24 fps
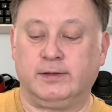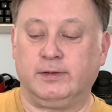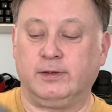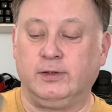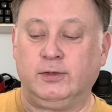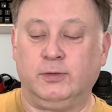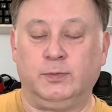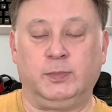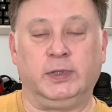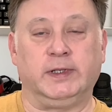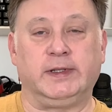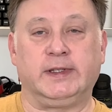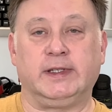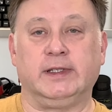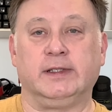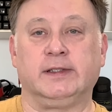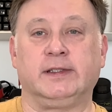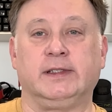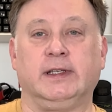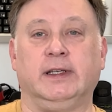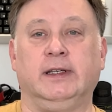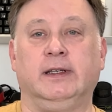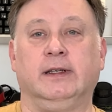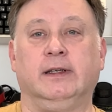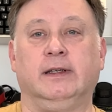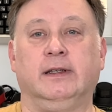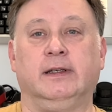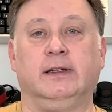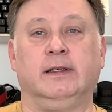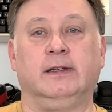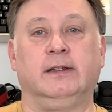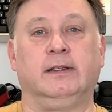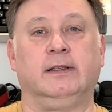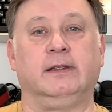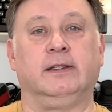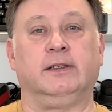you put this
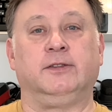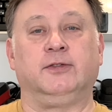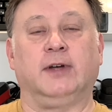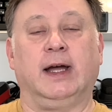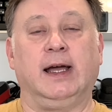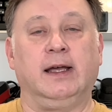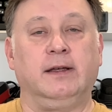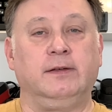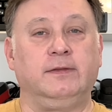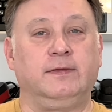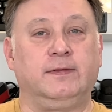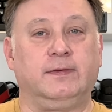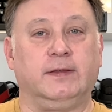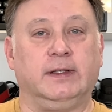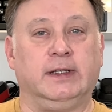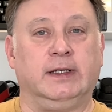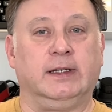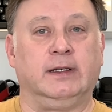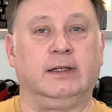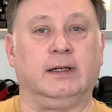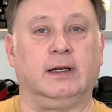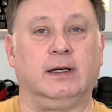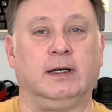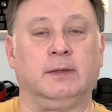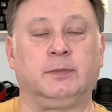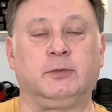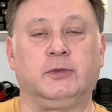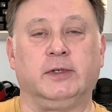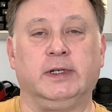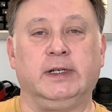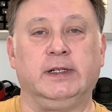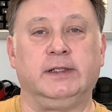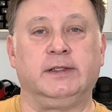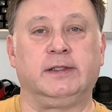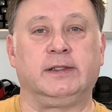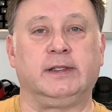in the drive, it
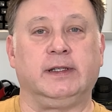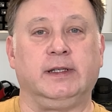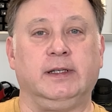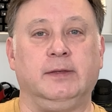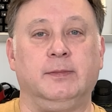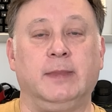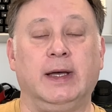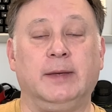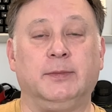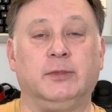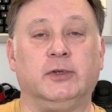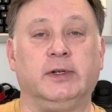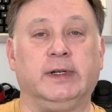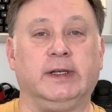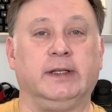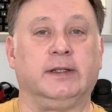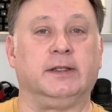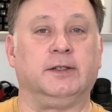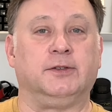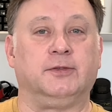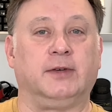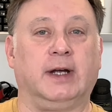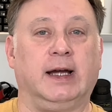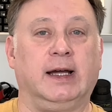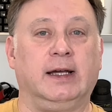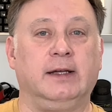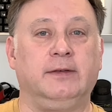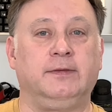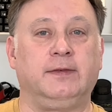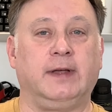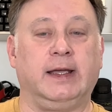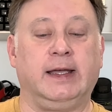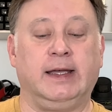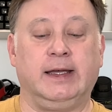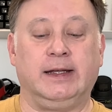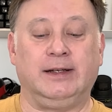upgrades the memory in the drive,
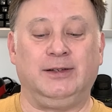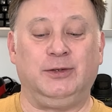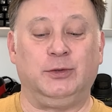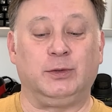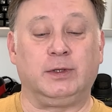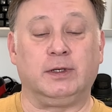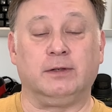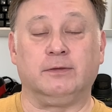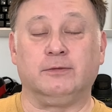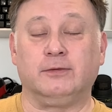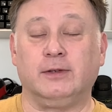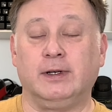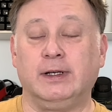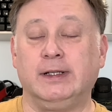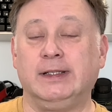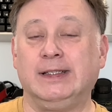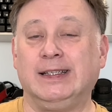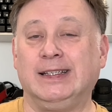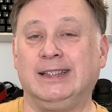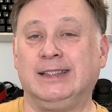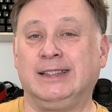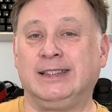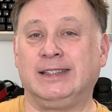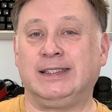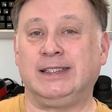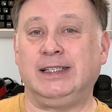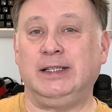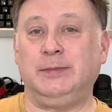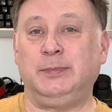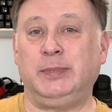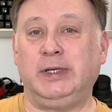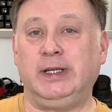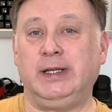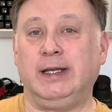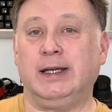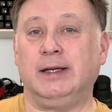and you can run a
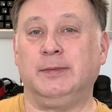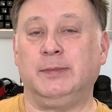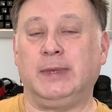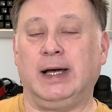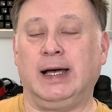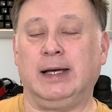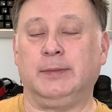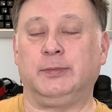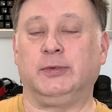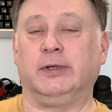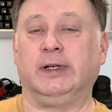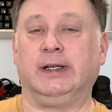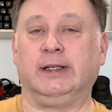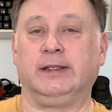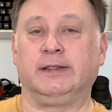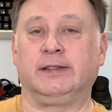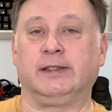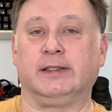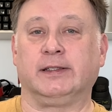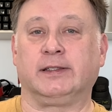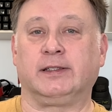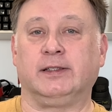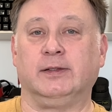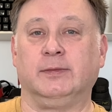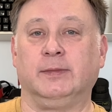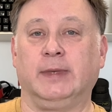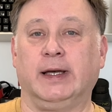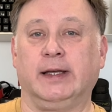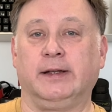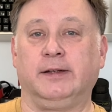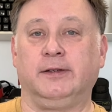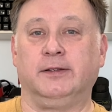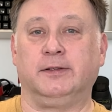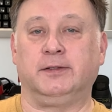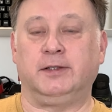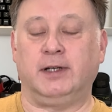CPM operating system on
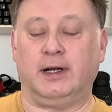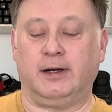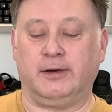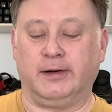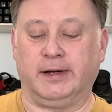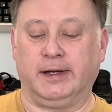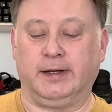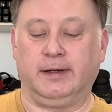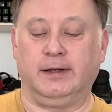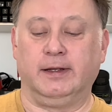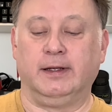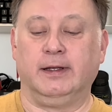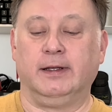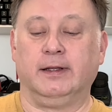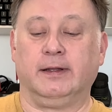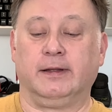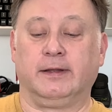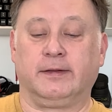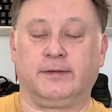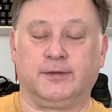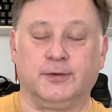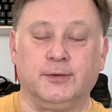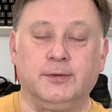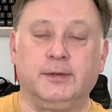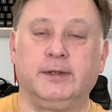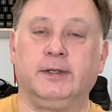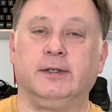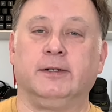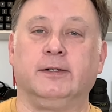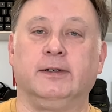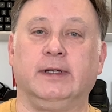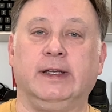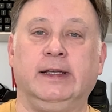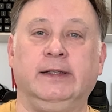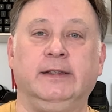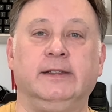your Atari through your
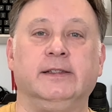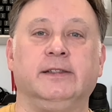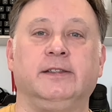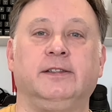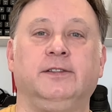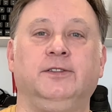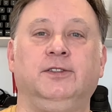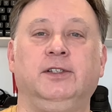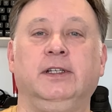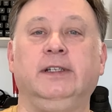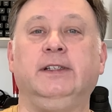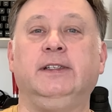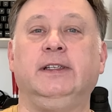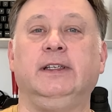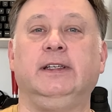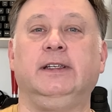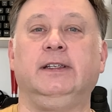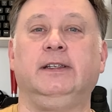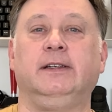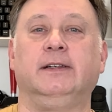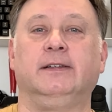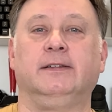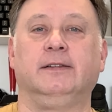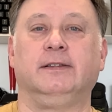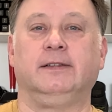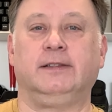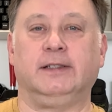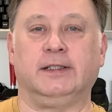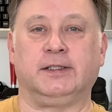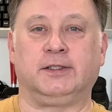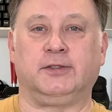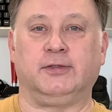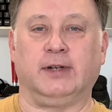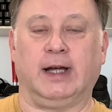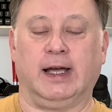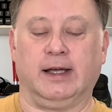Indus GT disk
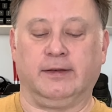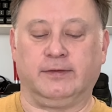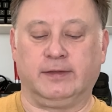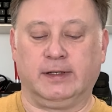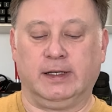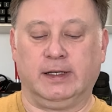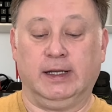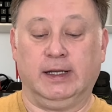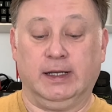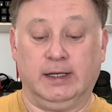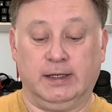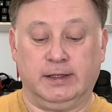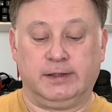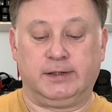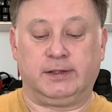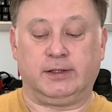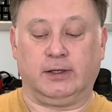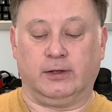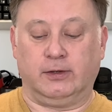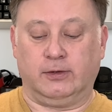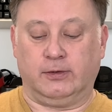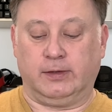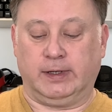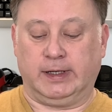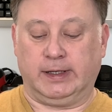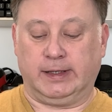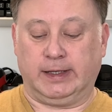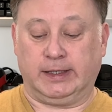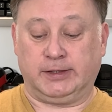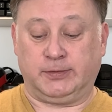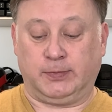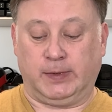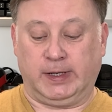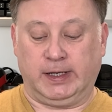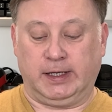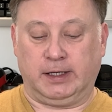drive. So
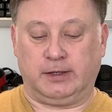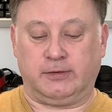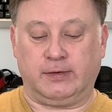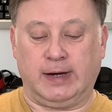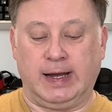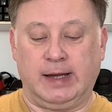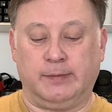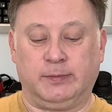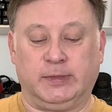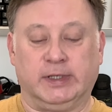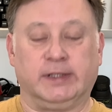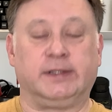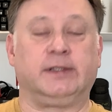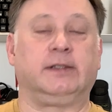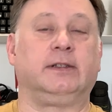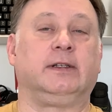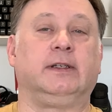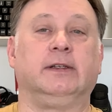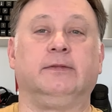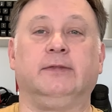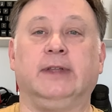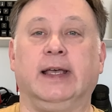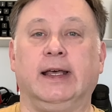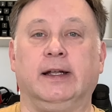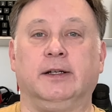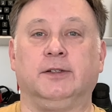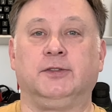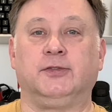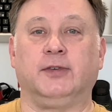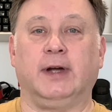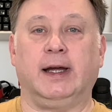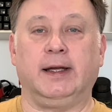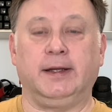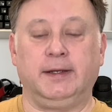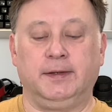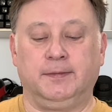that's why I grabbed this to give that a
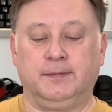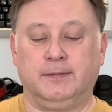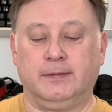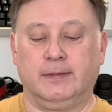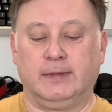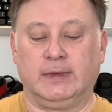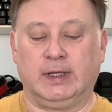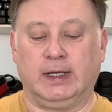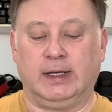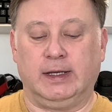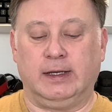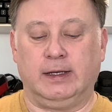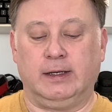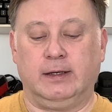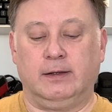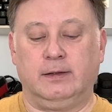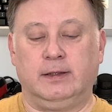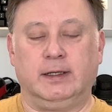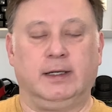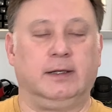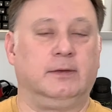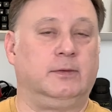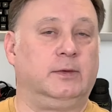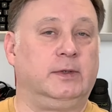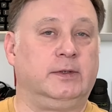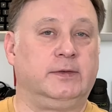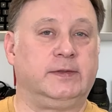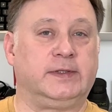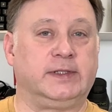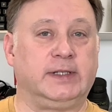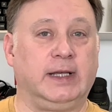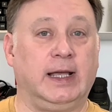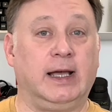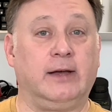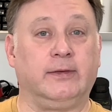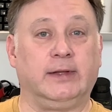try, and we'll
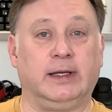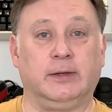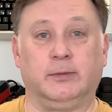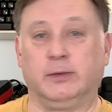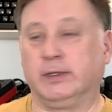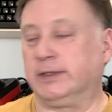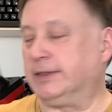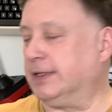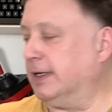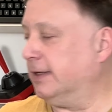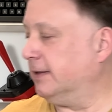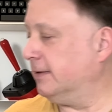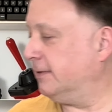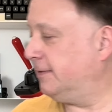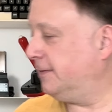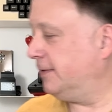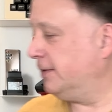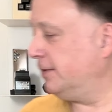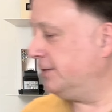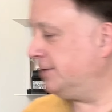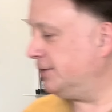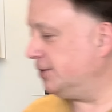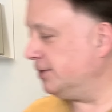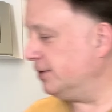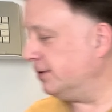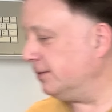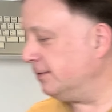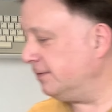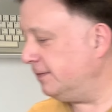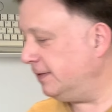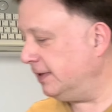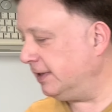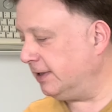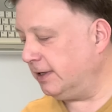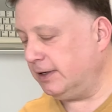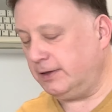see how that works out in a future
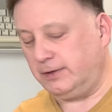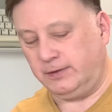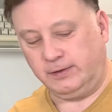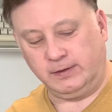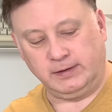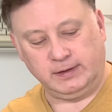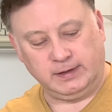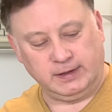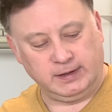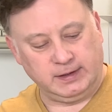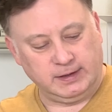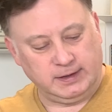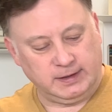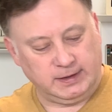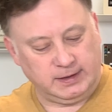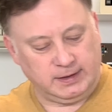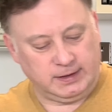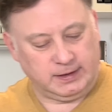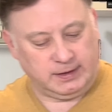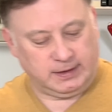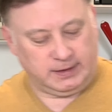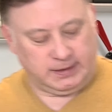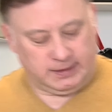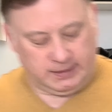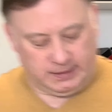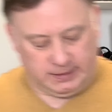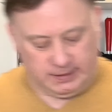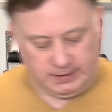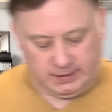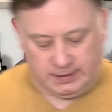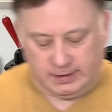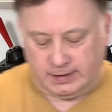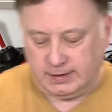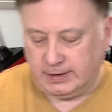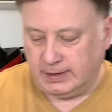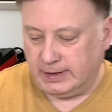video.
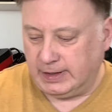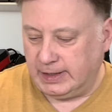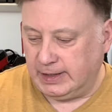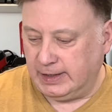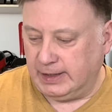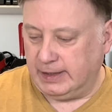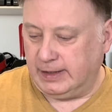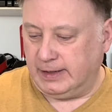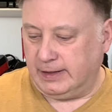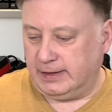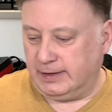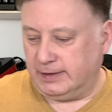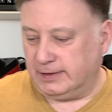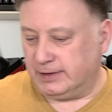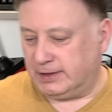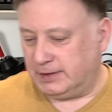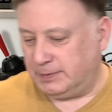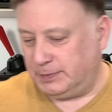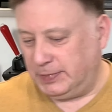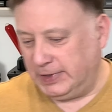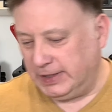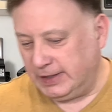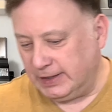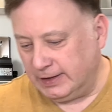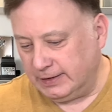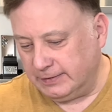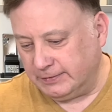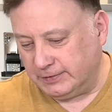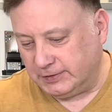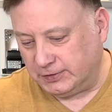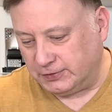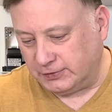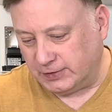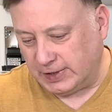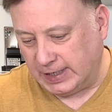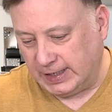And speaking of
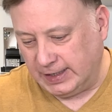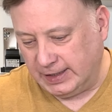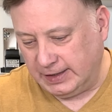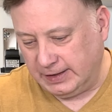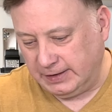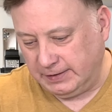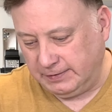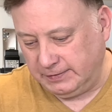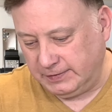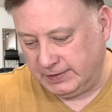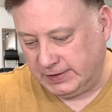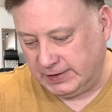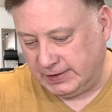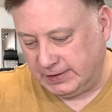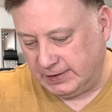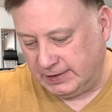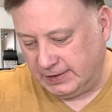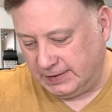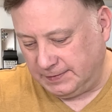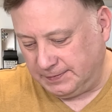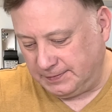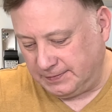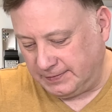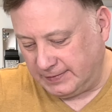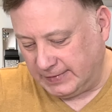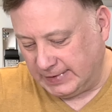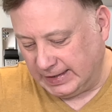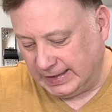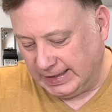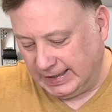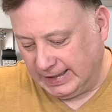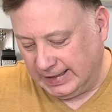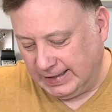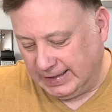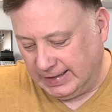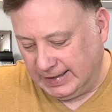drives,
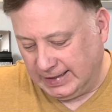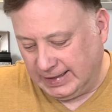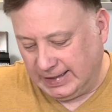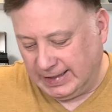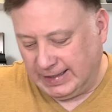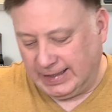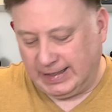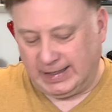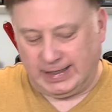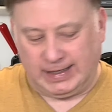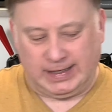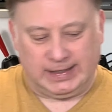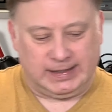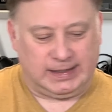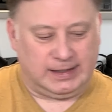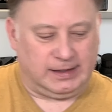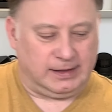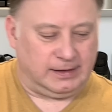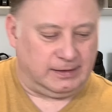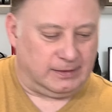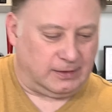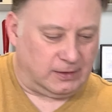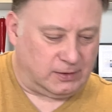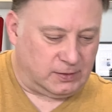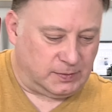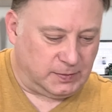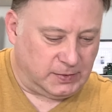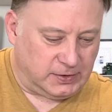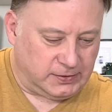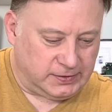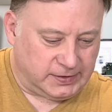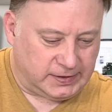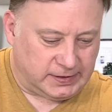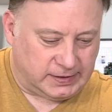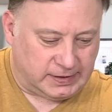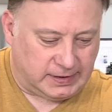I can
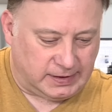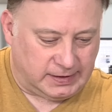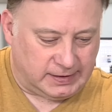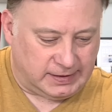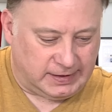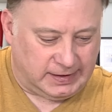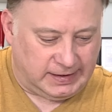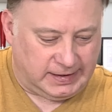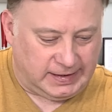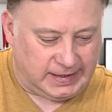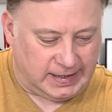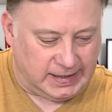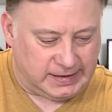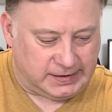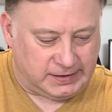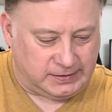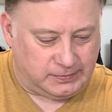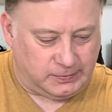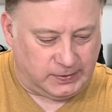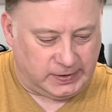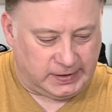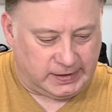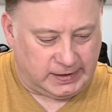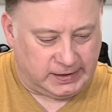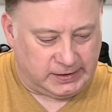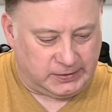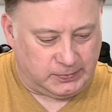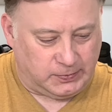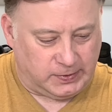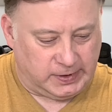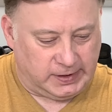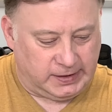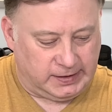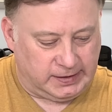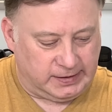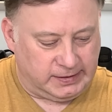almost guess what this
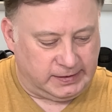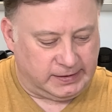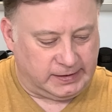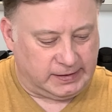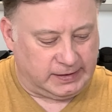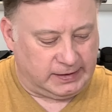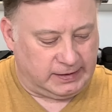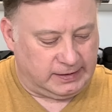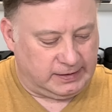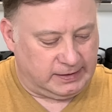one is.